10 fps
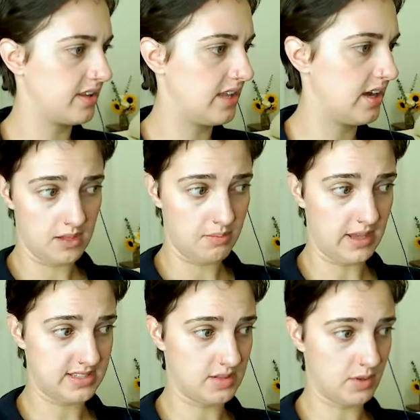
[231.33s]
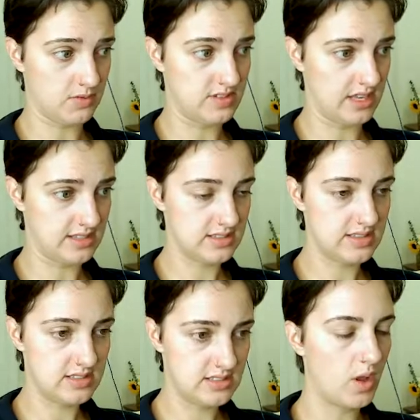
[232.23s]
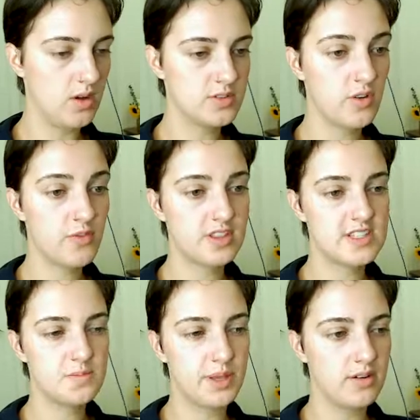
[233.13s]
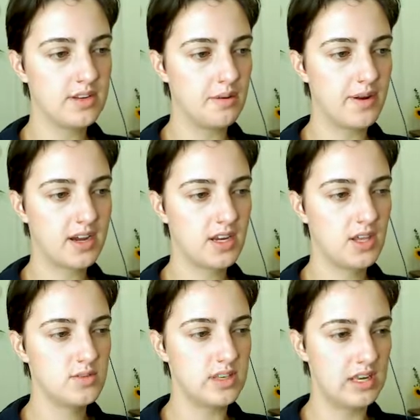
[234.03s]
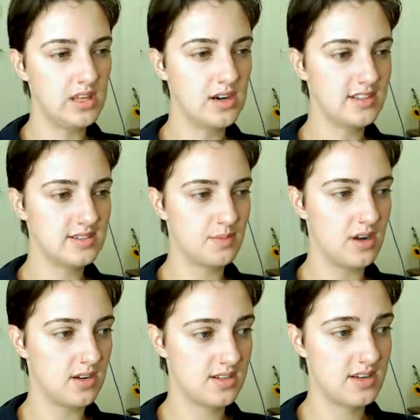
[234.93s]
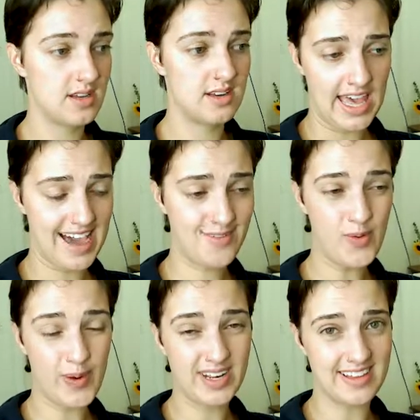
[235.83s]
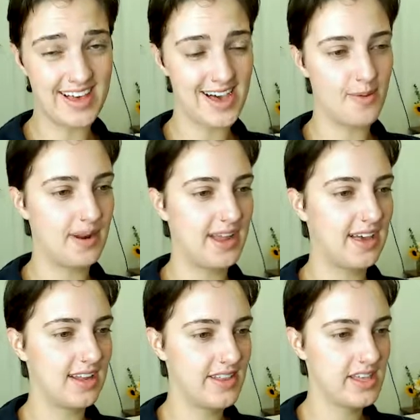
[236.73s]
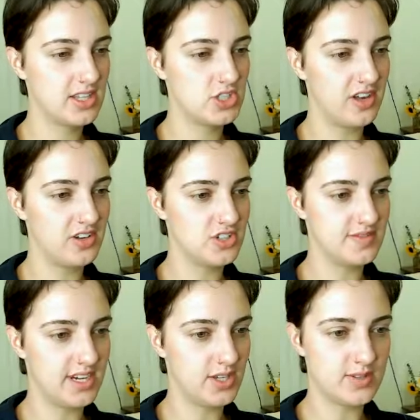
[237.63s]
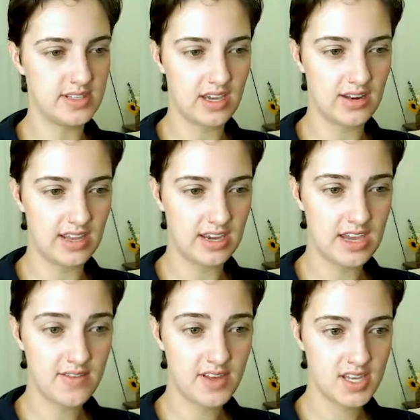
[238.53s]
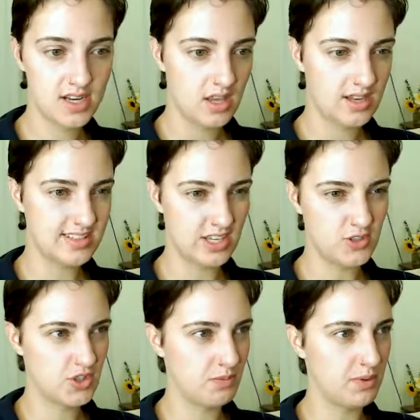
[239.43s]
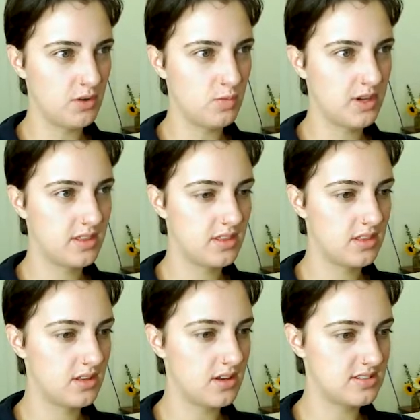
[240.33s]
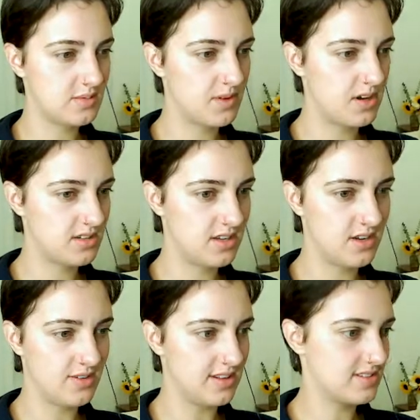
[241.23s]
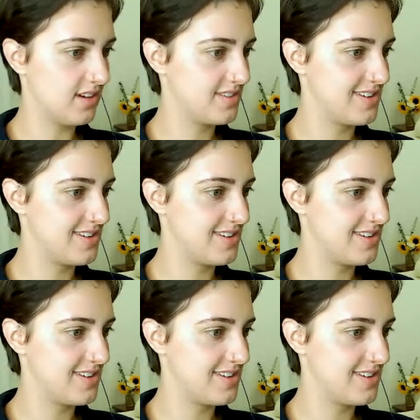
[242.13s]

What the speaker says: that makes the most sense. Also for this build, I'm not going to use any custom content. I have quite a lot, but I kind of like the challenge of not using any of it because I usually build with custom content. Oh, that's custom.